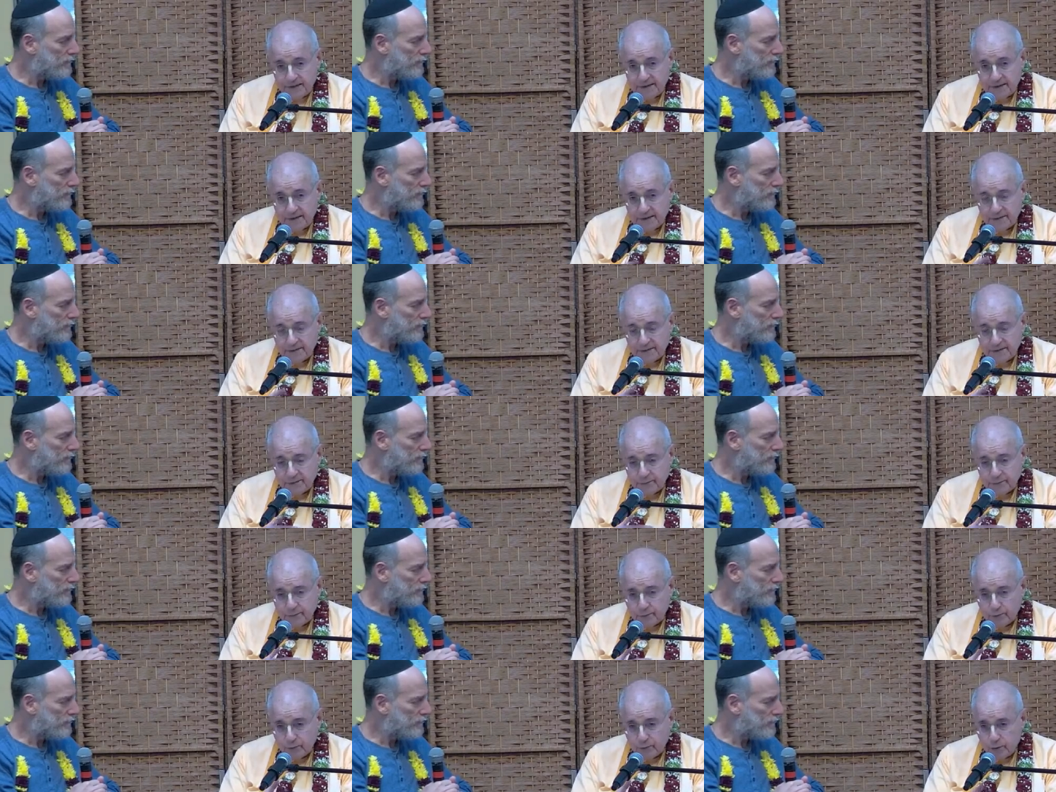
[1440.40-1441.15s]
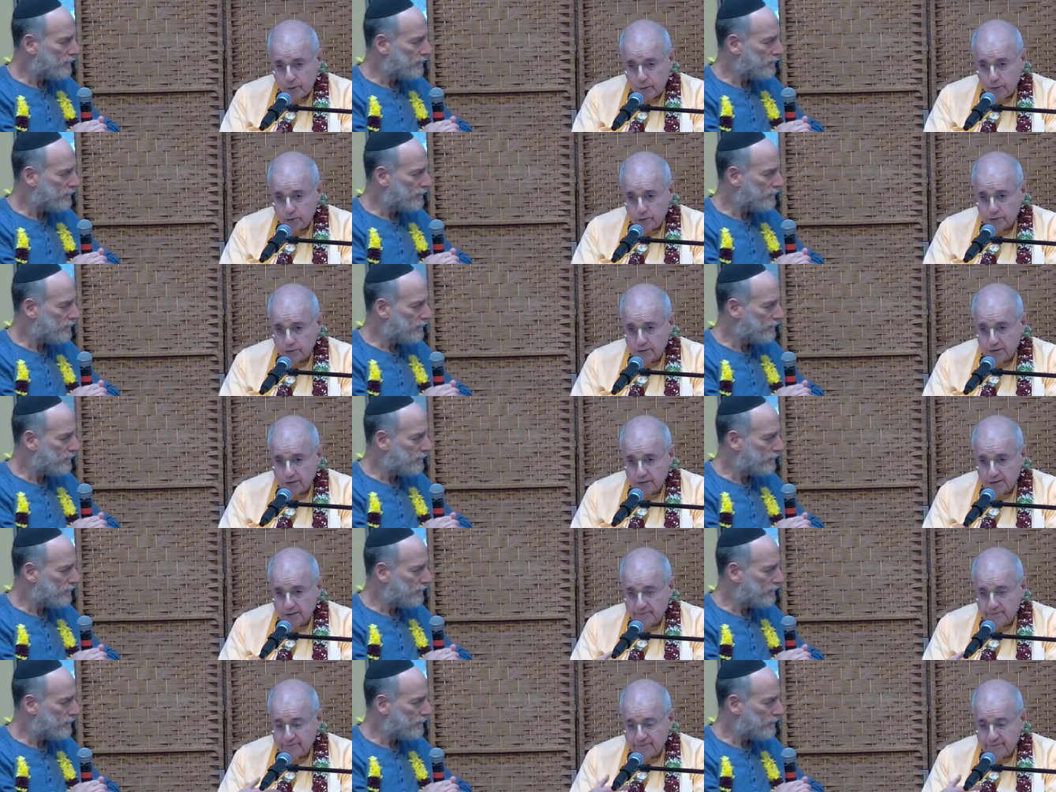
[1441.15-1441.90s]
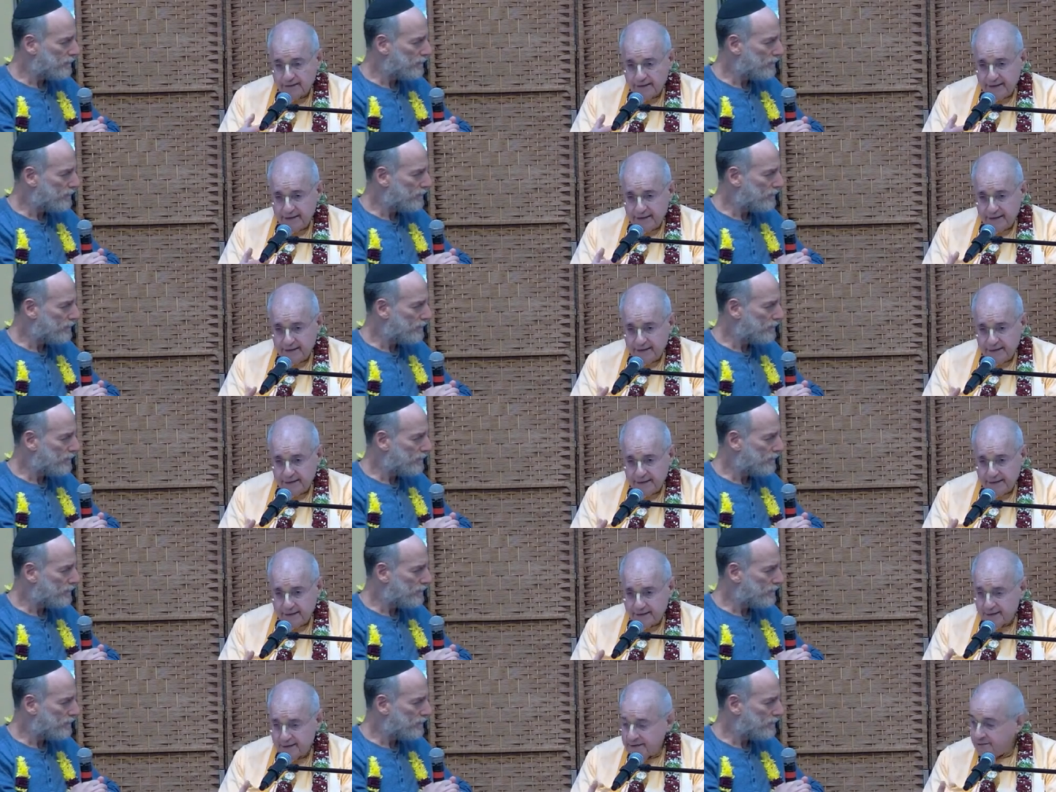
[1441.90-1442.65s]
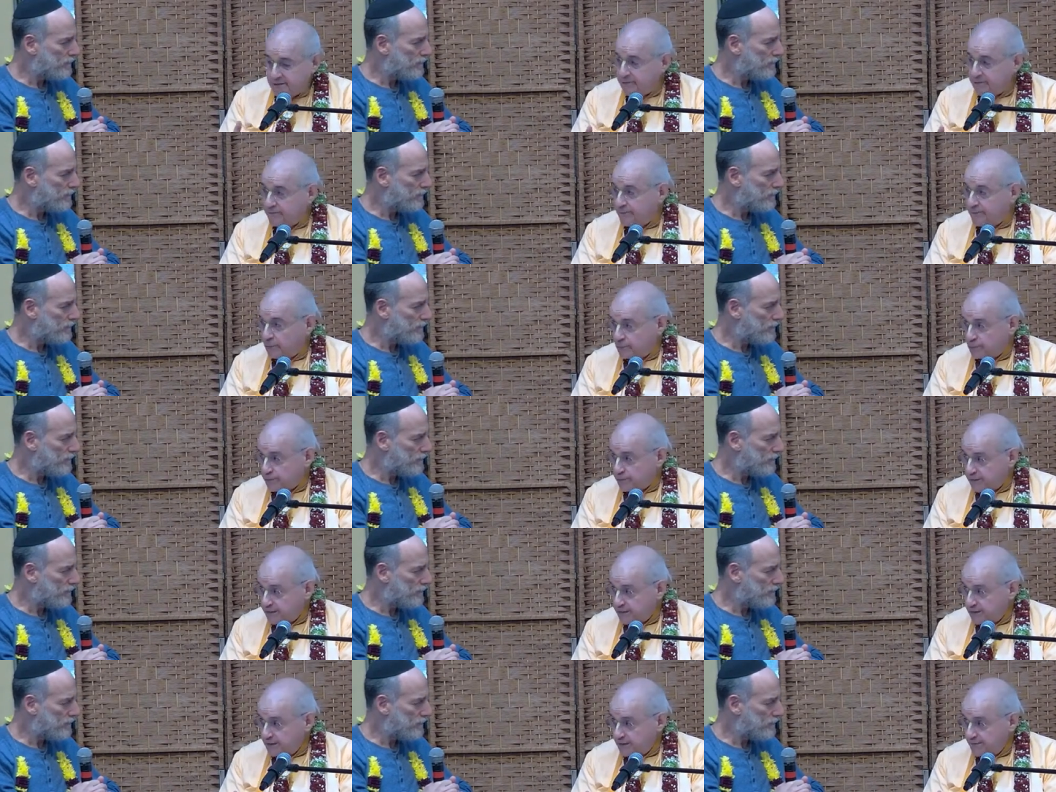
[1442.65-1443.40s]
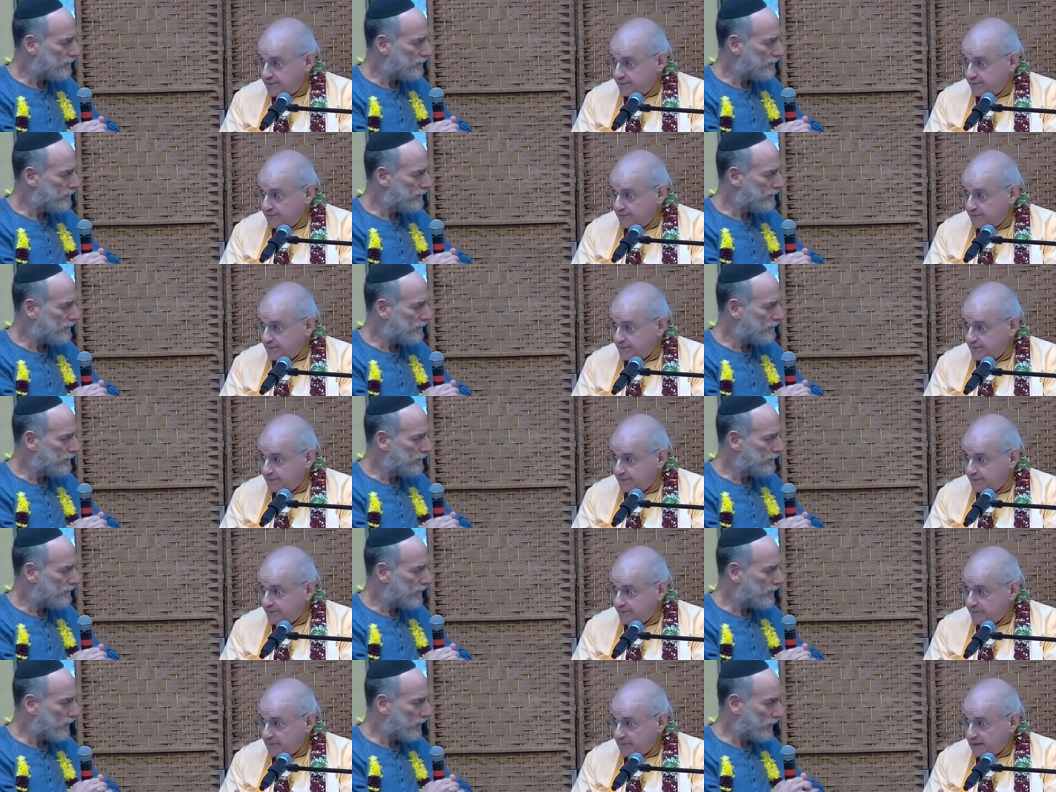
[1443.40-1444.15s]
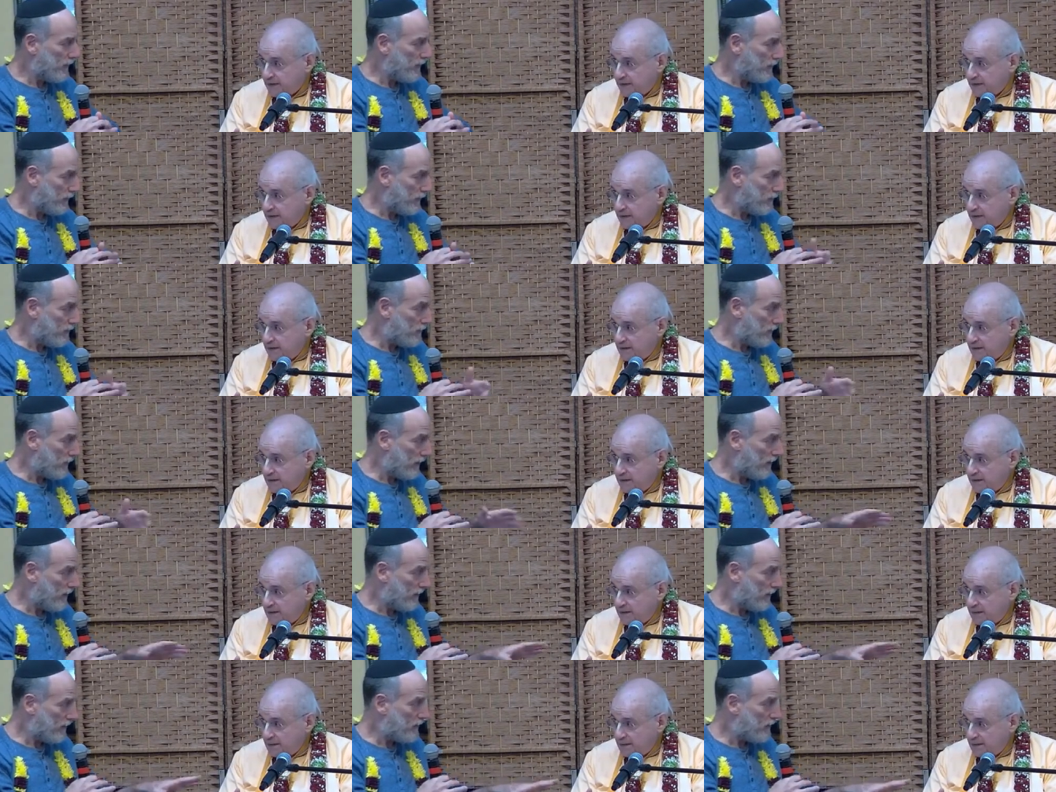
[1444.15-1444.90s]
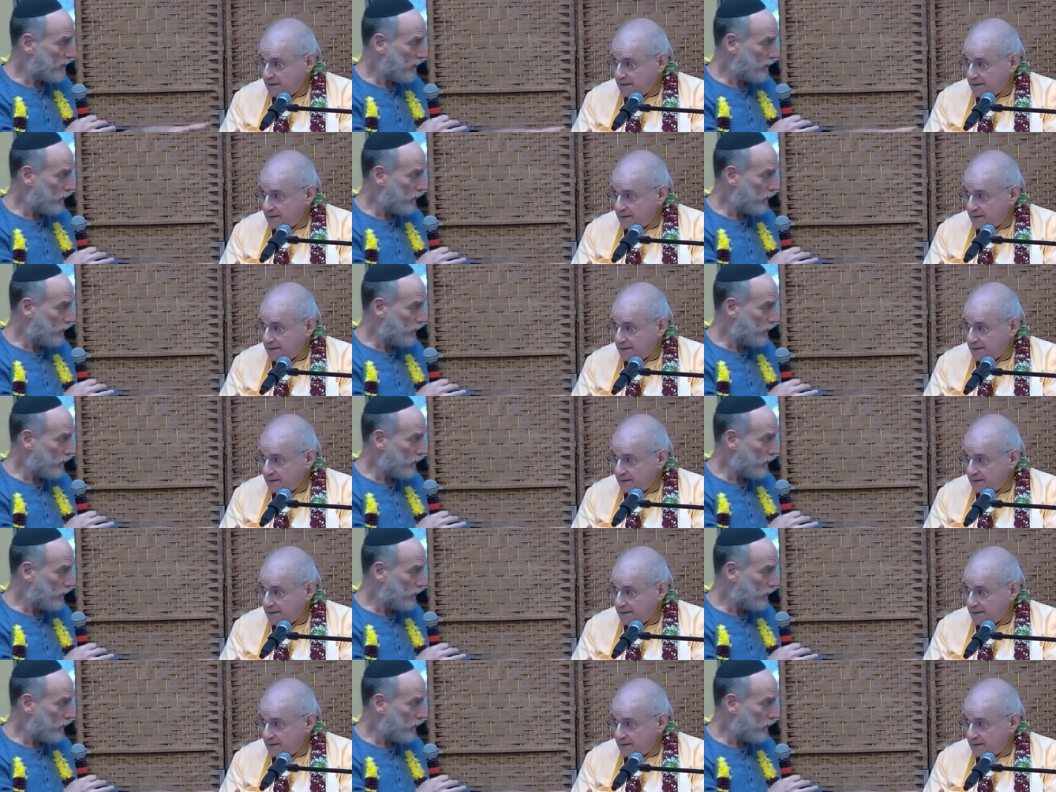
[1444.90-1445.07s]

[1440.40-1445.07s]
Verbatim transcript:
Speaker 1: in the role of a devotee.
Speaker 2: So he is he is